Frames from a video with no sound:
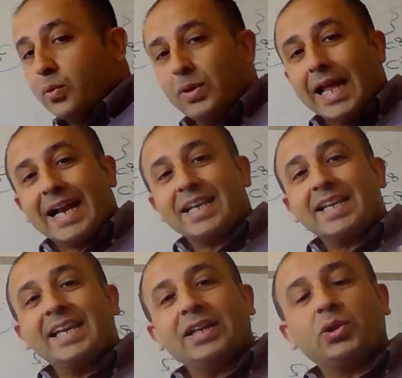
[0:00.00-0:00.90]
will
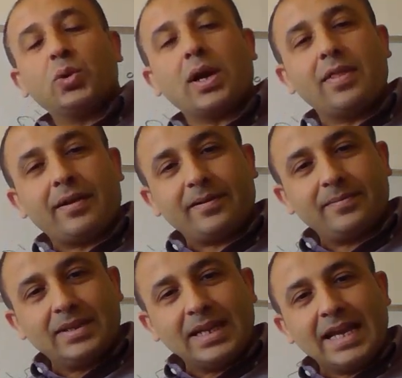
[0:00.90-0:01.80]
aggregate together
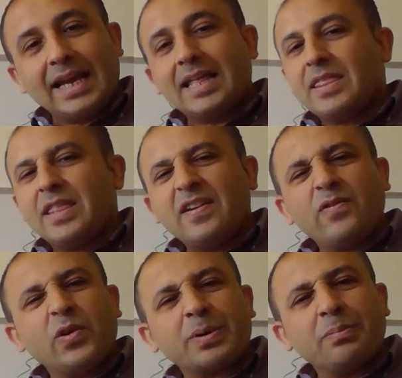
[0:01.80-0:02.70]
and they
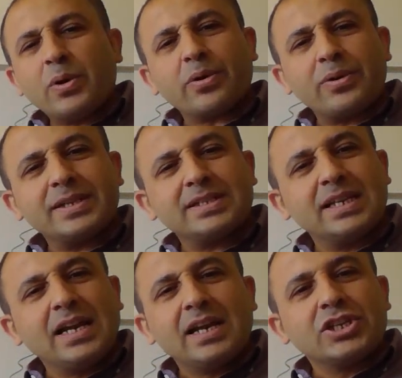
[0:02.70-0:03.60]
form more or less
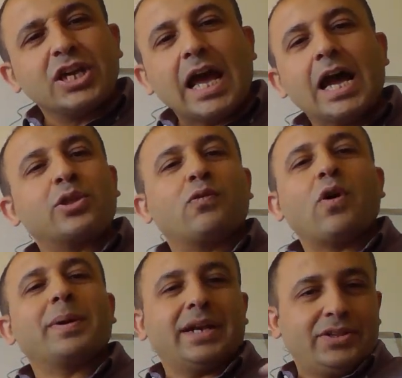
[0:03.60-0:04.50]

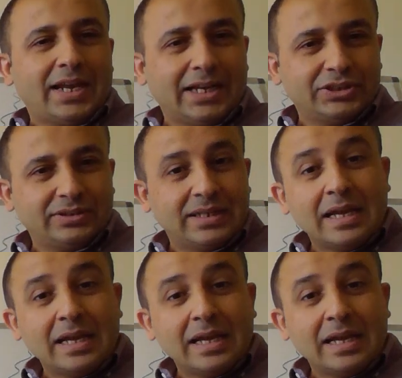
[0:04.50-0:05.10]
hydrophobic interaction.